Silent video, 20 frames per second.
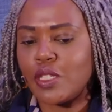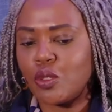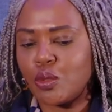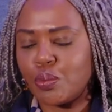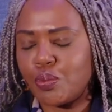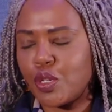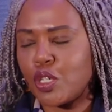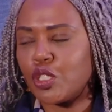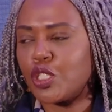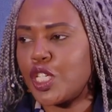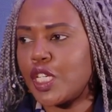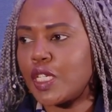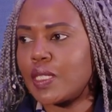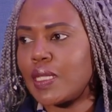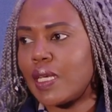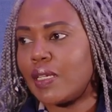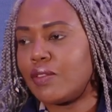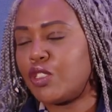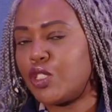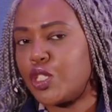the
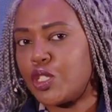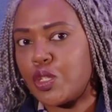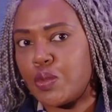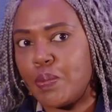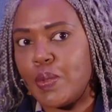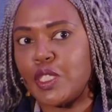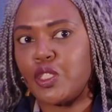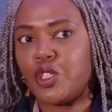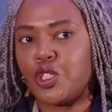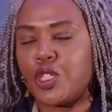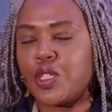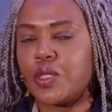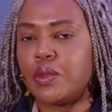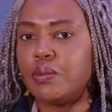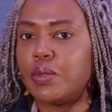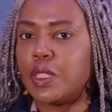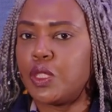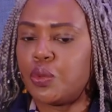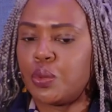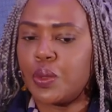project I've just mentioned
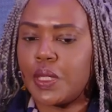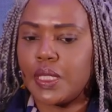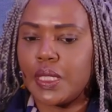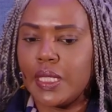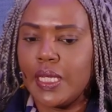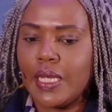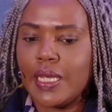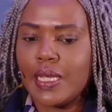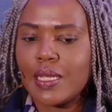between